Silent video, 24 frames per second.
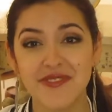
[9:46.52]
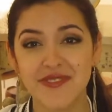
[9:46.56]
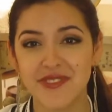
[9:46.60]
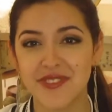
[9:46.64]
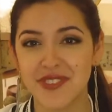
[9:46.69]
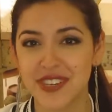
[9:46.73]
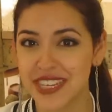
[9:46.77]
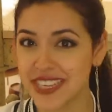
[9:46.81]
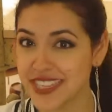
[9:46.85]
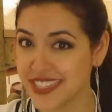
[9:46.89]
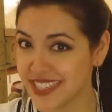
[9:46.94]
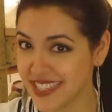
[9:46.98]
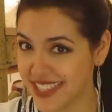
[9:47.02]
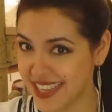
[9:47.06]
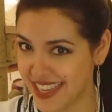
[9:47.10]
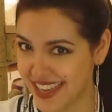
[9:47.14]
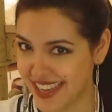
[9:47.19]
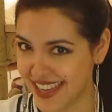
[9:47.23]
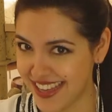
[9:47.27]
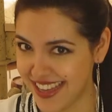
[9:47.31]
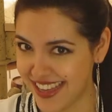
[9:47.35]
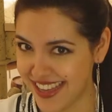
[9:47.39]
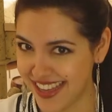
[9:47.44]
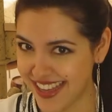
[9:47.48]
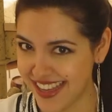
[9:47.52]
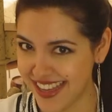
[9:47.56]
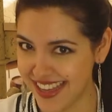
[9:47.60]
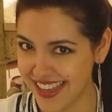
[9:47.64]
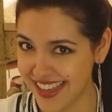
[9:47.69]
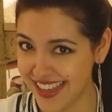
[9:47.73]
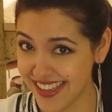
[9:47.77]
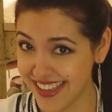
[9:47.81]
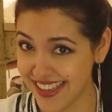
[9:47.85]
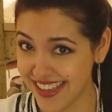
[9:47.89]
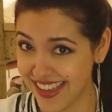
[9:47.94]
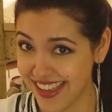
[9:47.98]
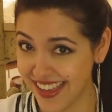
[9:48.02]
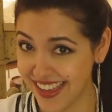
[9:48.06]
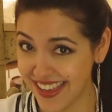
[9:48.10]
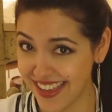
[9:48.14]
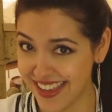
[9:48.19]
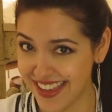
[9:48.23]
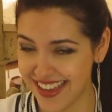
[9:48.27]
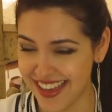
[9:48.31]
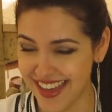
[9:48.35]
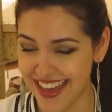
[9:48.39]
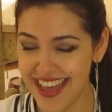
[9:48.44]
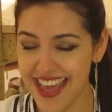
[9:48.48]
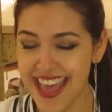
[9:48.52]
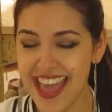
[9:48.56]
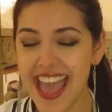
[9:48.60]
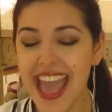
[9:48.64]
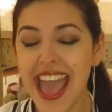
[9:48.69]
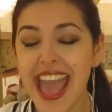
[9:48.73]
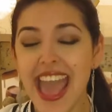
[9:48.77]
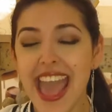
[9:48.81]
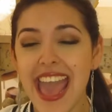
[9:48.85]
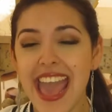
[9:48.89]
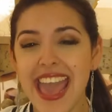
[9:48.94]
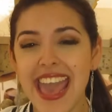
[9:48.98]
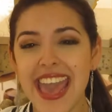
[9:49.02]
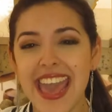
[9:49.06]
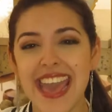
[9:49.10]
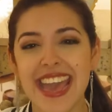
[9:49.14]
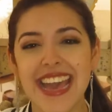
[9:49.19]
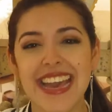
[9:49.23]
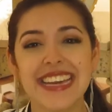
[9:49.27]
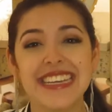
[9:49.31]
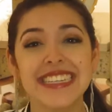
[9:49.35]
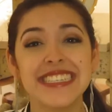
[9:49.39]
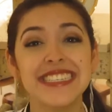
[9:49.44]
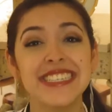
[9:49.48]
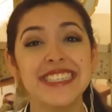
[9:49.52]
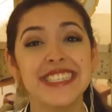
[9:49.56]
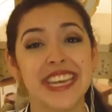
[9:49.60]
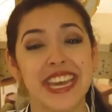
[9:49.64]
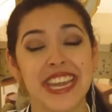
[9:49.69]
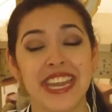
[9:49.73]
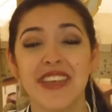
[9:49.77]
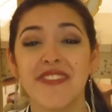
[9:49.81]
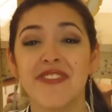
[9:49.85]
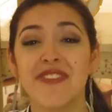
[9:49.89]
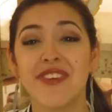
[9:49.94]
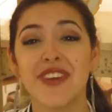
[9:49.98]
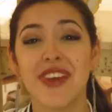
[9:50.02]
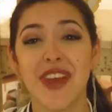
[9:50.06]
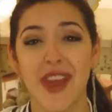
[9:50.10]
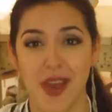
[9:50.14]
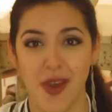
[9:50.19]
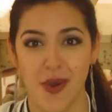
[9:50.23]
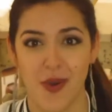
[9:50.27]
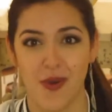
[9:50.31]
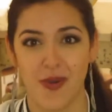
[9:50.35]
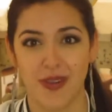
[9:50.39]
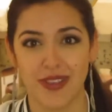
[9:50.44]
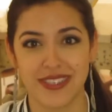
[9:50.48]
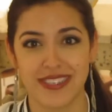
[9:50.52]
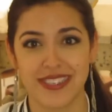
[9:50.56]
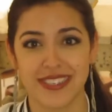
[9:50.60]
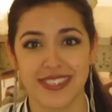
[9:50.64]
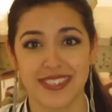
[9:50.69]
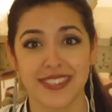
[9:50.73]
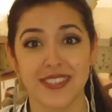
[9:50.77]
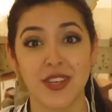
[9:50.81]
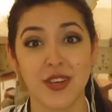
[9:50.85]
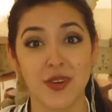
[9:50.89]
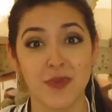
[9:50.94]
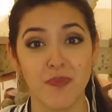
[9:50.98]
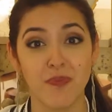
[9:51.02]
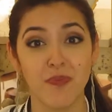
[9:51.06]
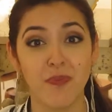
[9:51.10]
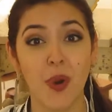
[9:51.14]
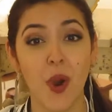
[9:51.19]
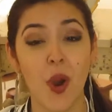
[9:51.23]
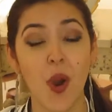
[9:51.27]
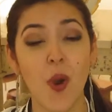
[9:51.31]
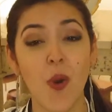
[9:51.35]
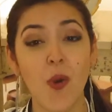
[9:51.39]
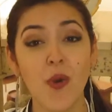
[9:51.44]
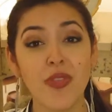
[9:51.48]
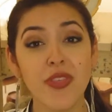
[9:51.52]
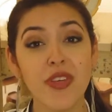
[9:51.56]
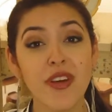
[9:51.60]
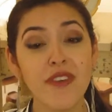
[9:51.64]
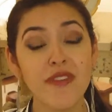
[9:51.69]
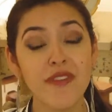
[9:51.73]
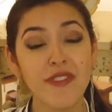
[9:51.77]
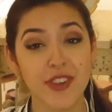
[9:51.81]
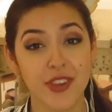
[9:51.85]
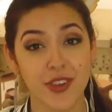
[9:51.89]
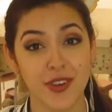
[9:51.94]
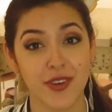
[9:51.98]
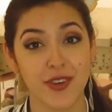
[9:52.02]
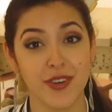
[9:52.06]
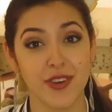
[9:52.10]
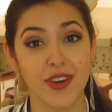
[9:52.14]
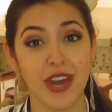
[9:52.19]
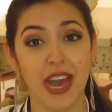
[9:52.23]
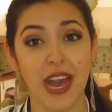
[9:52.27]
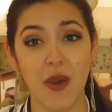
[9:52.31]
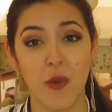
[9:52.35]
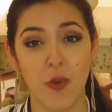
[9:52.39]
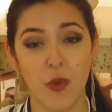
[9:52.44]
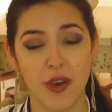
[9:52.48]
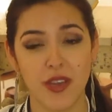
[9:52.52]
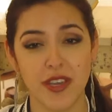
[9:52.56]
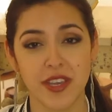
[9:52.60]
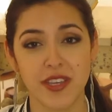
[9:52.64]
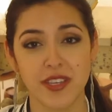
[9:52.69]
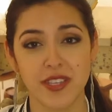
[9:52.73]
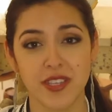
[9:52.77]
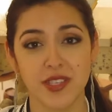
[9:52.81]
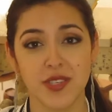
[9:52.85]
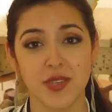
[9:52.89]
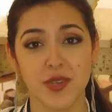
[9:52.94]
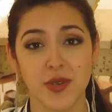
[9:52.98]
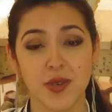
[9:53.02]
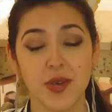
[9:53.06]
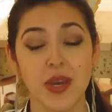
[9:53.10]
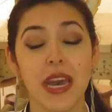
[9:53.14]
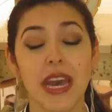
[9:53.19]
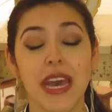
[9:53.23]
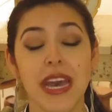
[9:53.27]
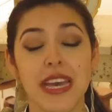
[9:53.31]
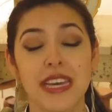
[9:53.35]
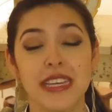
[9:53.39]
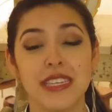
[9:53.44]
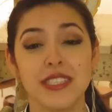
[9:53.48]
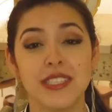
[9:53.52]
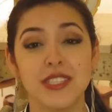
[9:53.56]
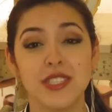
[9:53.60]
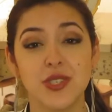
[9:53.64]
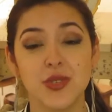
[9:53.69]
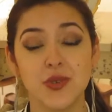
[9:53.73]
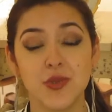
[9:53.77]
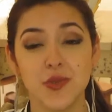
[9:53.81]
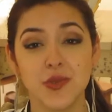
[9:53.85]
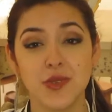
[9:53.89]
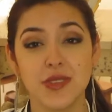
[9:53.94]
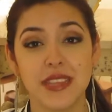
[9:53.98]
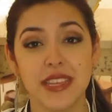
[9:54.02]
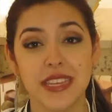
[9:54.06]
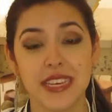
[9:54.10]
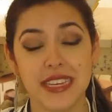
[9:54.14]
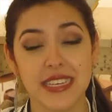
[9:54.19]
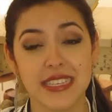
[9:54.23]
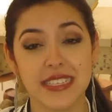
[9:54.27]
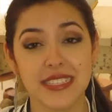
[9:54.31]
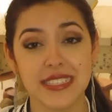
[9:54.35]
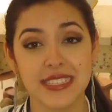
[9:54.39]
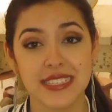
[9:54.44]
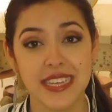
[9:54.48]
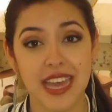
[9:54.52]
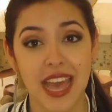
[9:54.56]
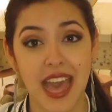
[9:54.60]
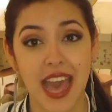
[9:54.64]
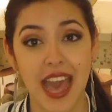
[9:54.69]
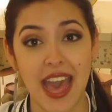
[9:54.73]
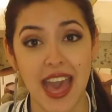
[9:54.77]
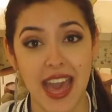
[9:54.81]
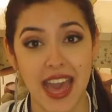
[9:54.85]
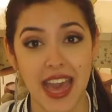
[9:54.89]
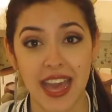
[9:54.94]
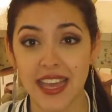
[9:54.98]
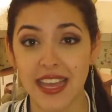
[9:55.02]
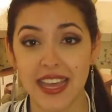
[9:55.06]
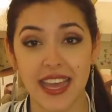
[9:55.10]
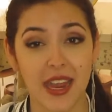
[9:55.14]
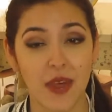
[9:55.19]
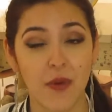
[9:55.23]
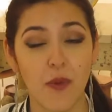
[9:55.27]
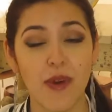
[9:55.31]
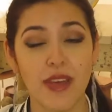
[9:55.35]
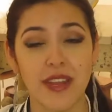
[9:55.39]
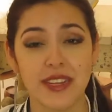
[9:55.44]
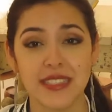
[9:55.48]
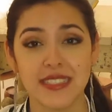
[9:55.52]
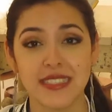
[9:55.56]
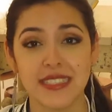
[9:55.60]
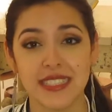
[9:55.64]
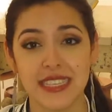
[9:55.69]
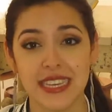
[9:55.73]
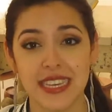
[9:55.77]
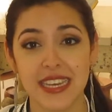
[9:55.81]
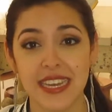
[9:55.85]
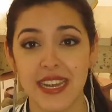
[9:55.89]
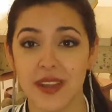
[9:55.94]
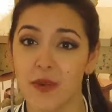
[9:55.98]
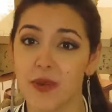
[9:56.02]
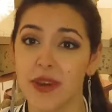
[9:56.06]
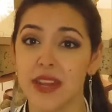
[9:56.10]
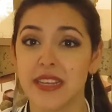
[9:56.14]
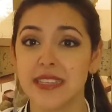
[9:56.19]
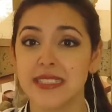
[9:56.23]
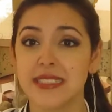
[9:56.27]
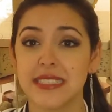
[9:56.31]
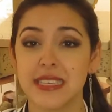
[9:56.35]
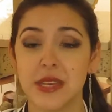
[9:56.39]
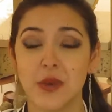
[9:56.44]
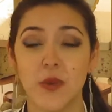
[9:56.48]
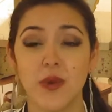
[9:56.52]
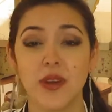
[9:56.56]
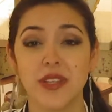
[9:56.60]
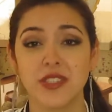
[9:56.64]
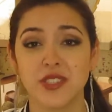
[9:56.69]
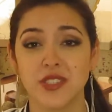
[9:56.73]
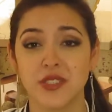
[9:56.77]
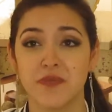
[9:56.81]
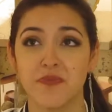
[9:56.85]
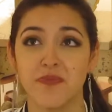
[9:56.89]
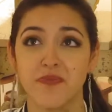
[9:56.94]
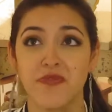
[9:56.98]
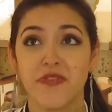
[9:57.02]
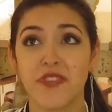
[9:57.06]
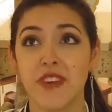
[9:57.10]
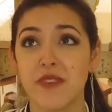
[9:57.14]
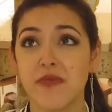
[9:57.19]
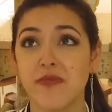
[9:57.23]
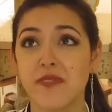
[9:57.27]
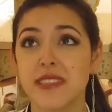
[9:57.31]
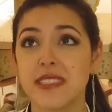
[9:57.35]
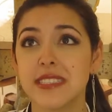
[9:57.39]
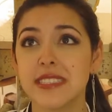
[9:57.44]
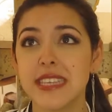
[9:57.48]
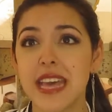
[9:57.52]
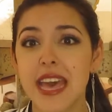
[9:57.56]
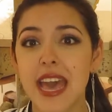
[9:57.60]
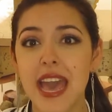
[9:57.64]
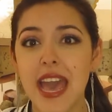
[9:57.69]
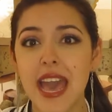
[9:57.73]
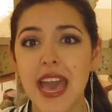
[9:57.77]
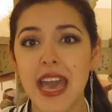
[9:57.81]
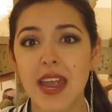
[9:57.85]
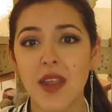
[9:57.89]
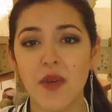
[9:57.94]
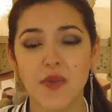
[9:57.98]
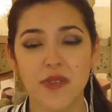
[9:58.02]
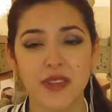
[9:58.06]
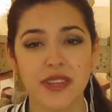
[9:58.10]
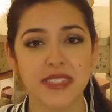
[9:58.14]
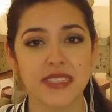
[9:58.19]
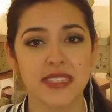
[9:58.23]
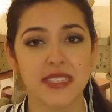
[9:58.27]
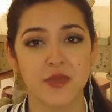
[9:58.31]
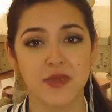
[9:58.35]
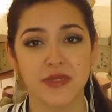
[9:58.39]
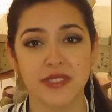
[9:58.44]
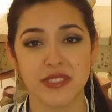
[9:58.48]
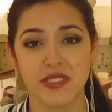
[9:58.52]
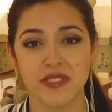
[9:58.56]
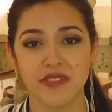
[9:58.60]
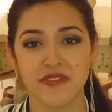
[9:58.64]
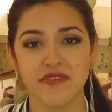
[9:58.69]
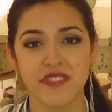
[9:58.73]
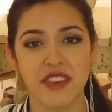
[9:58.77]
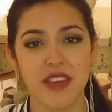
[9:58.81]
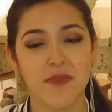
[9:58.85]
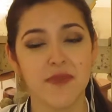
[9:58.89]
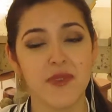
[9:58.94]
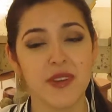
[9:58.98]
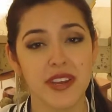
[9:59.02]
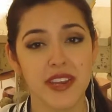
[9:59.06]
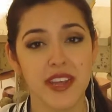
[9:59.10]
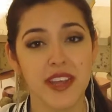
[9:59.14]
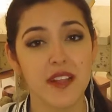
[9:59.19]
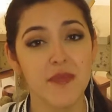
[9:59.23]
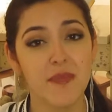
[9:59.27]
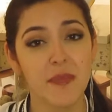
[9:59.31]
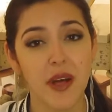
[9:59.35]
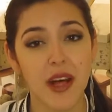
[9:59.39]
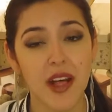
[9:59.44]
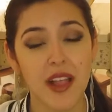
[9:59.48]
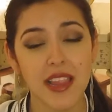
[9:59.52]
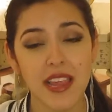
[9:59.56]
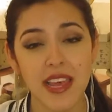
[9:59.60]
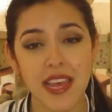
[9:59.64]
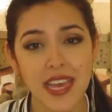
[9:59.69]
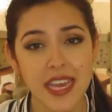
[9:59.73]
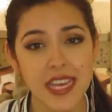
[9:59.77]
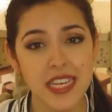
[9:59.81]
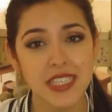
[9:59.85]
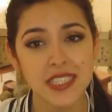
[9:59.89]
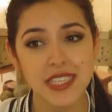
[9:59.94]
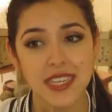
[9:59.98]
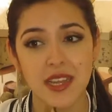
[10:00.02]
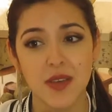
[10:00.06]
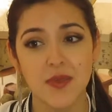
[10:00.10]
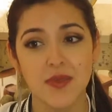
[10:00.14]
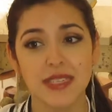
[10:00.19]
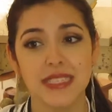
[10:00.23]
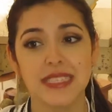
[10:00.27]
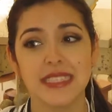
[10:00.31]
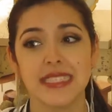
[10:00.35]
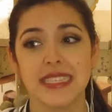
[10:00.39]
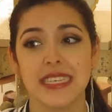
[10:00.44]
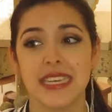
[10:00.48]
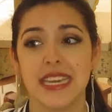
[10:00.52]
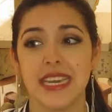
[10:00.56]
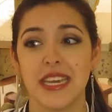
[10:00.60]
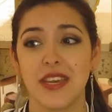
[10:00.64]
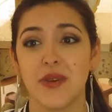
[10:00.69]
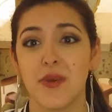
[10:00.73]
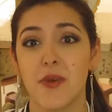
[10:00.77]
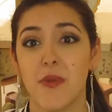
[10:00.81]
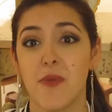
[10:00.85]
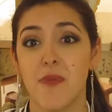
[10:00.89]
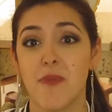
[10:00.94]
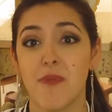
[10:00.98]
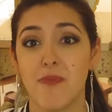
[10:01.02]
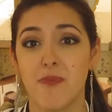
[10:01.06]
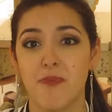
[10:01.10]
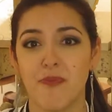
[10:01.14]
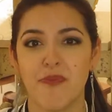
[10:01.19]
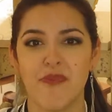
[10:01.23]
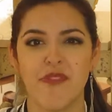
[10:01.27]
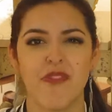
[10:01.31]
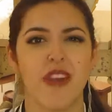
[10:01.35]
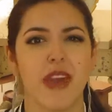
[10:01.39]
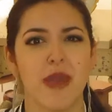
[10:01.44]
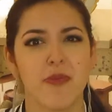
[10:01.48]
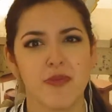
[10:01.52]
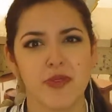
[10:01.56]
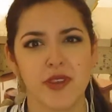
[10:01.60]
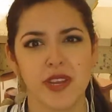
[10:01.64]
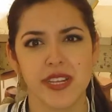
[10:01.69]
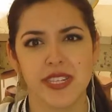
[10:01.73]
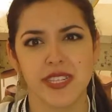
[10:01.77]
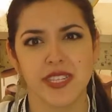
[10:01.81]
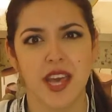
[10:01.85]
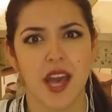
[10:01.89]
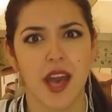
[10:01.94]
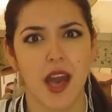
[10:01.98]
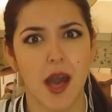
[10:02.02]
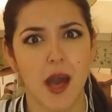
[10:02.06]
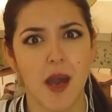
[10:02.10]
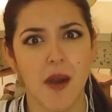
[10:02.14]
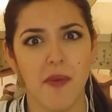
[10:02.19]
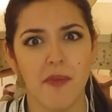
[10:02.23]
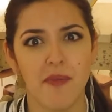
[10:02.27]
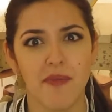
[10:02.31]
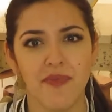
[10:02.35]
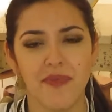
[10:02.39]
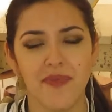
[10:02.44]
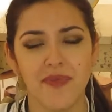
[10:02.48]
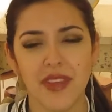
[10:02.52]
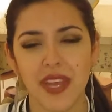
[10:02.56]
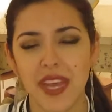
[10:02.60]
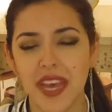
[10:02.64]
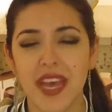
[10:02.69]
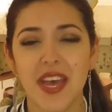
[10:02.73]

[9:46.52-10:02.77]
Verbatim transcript: Freedia, yeah. And Jennifer Oaks. So both of you, I want you to do this tag, and I want to see it. I want to see what's your favorite scent. I want to see what's your favorite nail polish, and I want to see your favorite um,